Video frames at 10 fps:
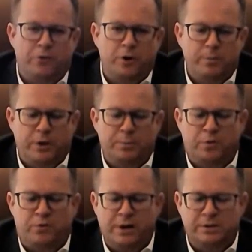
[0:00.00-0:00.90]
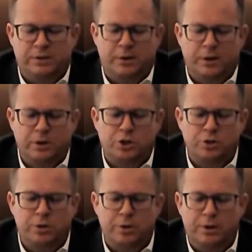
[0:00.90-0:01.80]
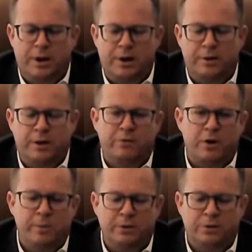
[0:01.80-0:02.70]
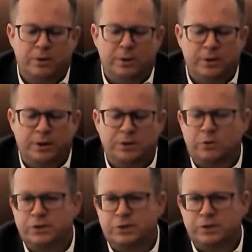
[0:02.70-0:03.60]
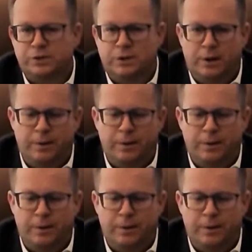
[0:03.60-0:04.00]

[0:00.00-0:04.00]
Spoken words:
firm that provides engineering and environmental services